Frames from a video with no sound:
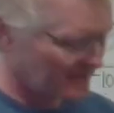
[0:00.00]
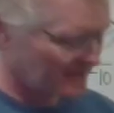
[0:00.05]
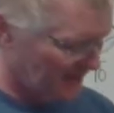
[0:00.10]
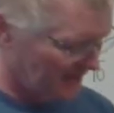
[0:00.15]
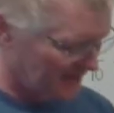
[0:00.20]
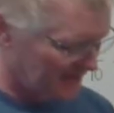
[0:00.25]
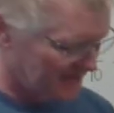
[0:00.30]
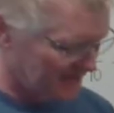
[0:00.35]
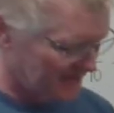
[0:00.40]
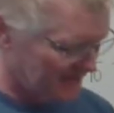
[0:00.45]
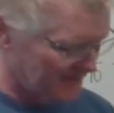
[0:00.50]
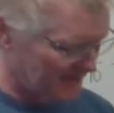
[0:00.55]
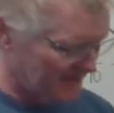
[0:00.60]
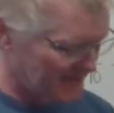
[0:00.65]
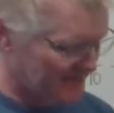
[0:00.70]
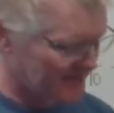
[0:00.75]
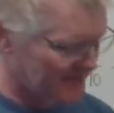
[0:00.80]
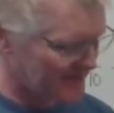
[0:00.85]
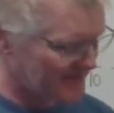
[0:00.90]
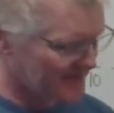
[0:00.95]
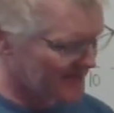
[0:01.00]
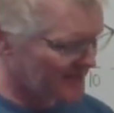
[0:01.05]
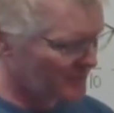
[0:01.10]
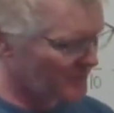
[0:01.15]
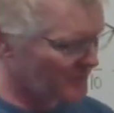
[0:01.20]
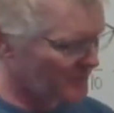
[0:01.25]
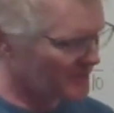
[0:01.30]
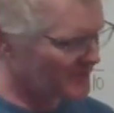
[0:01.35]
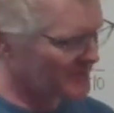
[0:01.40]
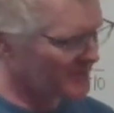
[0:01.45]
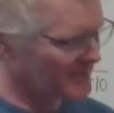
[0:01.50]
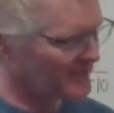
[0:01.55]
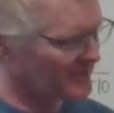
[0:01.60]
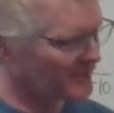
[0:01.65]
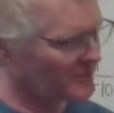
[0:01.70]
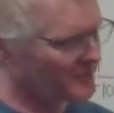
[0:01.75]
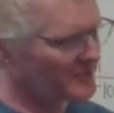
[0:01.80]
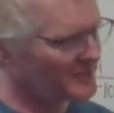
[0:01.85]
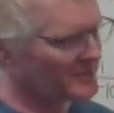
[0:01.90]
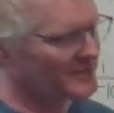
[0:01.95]
I guess that makes sense. I would have said
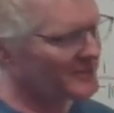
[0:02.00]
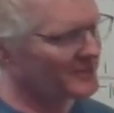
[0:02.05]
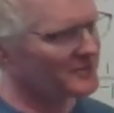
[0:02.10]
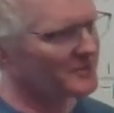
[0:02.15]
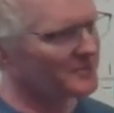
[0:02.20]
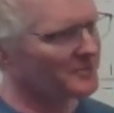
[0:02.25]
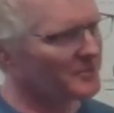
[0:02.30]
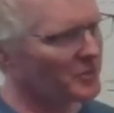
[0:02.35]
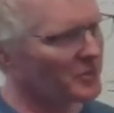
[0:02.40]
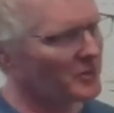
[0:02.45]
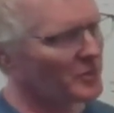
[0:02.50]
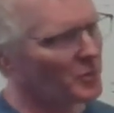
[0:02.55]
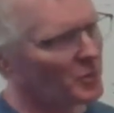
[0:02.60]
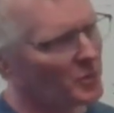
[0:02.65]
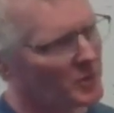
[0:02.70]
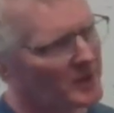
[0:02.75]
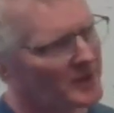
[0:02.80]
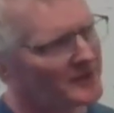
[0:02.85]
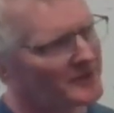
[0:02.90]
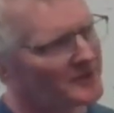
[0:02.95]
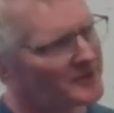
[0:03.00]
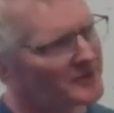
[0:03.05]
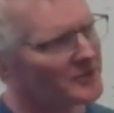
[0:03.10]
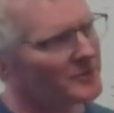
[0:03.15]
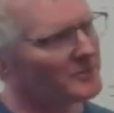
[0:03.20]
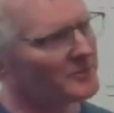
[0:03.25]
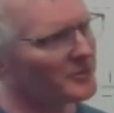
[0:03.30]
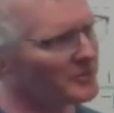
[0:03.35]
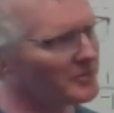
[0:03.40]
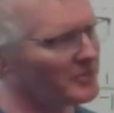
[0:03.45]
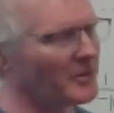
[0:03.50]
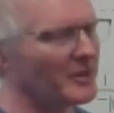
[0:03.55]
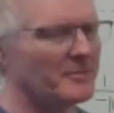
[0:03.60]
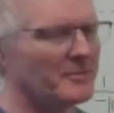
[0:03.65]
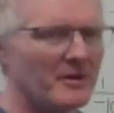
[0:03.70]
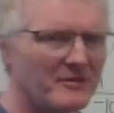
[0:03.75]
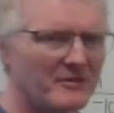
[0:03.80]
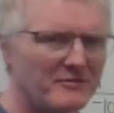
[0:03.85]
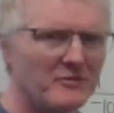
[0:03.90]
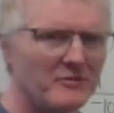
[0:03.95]
it's a 0.1, so multiplied
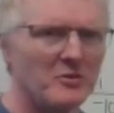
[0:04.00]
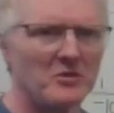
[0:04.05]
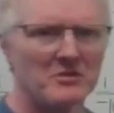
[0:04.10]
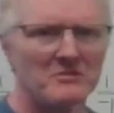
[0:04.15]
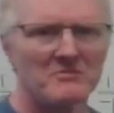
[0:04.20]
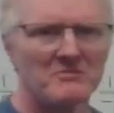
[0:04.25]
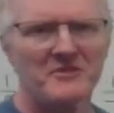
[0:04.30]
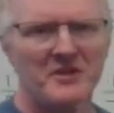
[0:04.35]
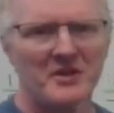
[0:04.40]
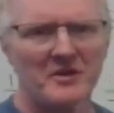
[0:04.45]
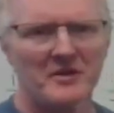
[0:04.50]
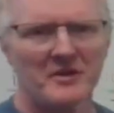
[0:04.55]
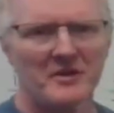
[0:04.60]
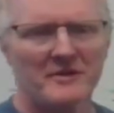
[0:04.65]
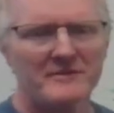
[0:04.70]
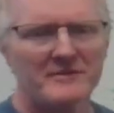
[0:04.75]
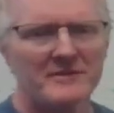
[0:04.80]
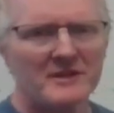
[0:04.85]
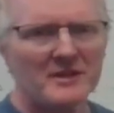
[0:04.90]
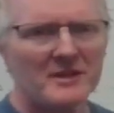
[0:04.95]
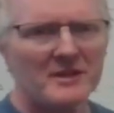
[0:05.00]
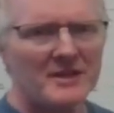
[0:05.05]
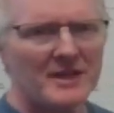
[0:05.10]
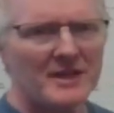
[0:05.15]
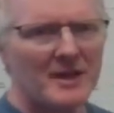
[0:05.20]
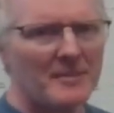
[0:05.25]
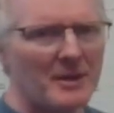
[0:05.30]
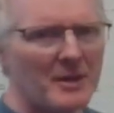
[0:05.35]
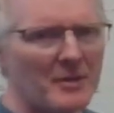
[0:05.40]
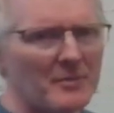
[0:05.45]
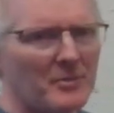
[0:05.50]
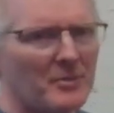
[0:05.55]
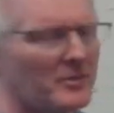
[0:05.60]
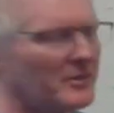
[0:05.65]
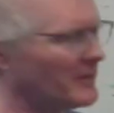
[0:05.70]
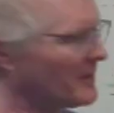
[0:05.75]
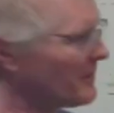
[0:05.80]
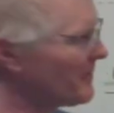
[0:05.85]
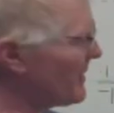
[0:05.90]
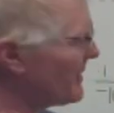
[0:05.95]
by 4. Fair enough. A
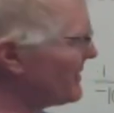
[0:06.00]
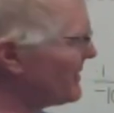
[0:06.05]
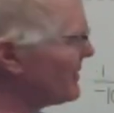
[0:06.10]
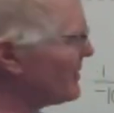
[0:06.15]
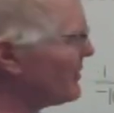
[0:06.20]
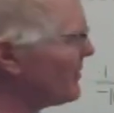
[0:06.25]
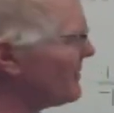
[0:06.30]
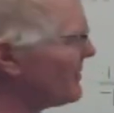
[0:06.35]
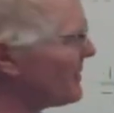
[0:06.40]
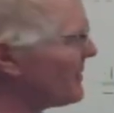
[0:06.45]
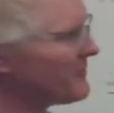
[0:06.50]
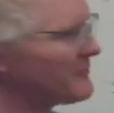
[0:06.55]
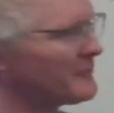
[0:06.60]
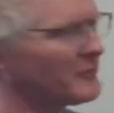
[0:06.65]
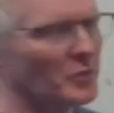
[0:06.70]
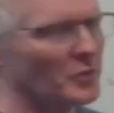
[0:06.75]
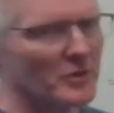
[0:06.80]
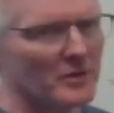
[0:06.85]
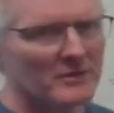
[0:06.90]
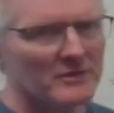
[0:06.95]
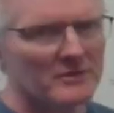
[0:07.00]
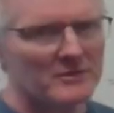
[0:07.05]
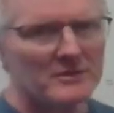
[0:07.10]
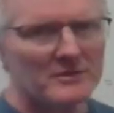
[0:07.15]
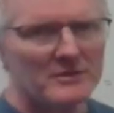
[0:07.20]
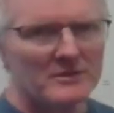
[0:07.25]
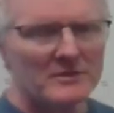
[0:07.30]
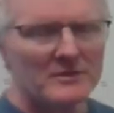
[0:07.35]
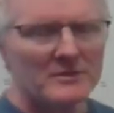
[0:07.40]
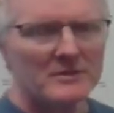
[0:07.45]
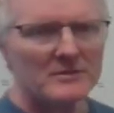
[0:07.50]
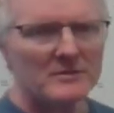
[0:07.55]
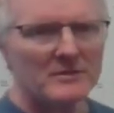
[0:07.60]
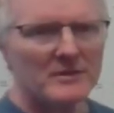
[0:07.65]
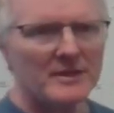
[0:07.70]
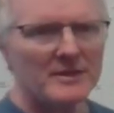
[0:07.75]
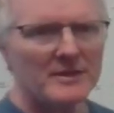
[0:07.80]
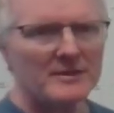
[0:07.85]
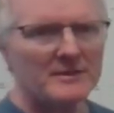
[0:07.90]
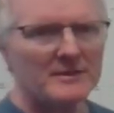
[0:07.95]
little above 4,
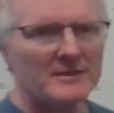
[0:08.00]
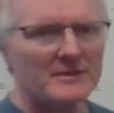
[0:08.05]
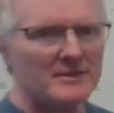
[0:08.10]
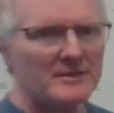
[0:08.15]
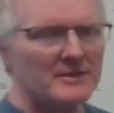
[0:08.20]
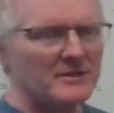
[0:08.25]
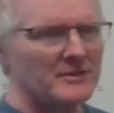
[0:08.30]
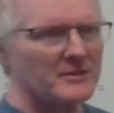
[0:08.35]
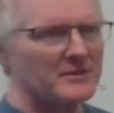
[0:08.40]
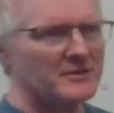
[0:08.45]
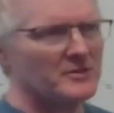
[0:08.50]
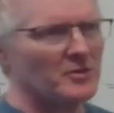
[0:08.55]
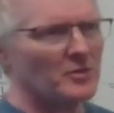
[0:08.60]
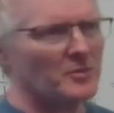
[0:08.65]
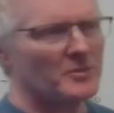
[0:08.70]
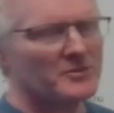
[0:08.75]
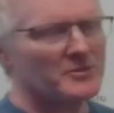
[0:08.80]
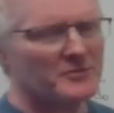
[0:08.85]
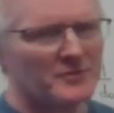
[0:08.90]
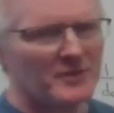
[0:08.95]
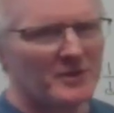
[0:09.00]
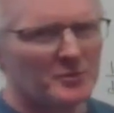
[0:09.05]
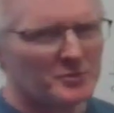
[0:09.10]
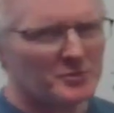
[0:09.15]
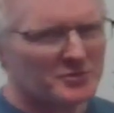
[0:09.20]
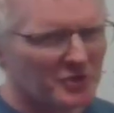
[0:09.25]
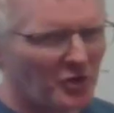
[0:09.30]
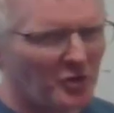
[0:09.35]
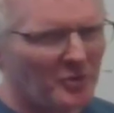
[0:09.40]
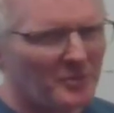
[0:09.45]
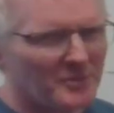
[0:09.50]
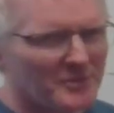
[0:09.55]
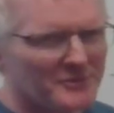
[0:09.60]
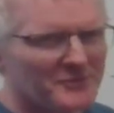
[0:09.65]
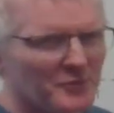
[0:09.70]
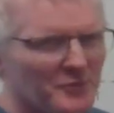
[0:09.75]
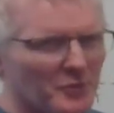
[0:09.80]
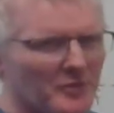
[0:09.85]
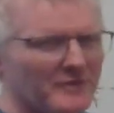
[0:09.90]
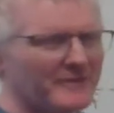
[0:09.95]
right? It was almost
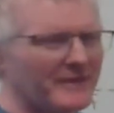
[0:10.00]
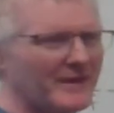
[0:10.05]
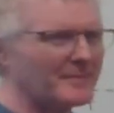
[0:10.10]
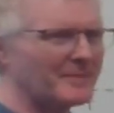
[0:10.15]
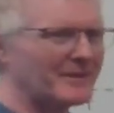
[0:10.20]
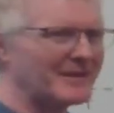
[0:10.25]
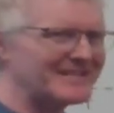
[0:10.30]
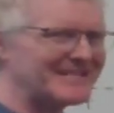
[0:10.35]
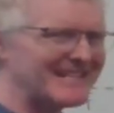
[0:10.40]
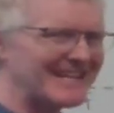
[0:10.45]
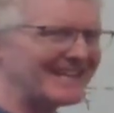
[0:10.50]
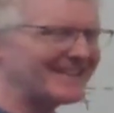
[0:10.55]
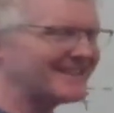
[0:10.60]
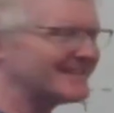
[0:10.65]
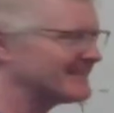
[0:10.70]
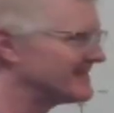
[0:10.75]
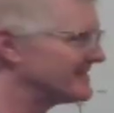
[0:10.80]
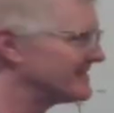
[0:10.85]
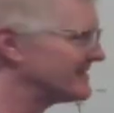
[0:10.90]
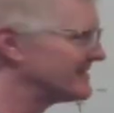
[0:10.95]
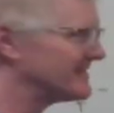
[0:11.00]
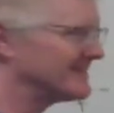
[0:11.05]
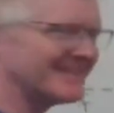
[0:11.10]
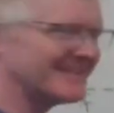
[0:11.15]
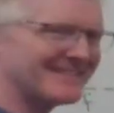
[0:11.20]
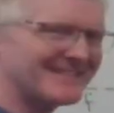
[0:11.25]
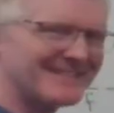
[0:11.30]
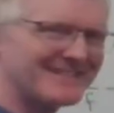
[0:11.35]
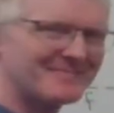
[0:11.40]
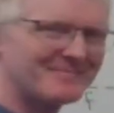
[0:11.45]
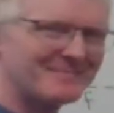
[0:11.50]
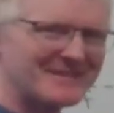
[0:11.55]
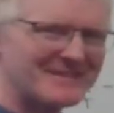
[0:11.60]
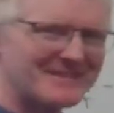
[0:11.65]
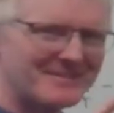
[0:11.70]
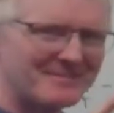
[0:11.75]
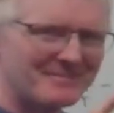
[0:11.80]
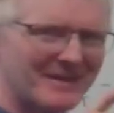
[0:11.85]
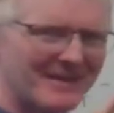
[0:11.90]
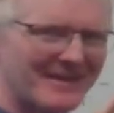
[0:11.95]
4 divided by 10. I just
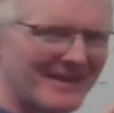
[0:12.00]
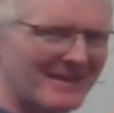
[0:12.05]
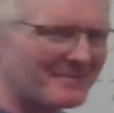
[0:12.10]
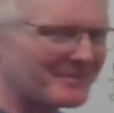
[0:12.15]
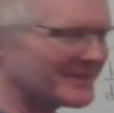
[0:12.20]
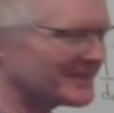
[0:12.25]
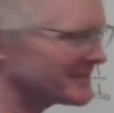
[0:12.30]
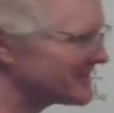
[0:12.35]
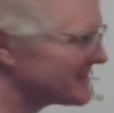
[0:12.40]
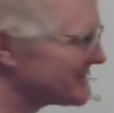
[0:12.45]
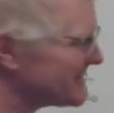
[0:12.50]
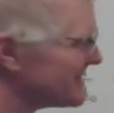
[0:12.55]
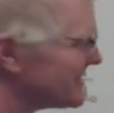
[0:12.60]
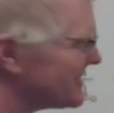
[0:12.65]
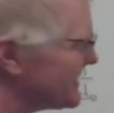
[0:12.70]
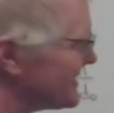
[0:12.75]
missed it by that much.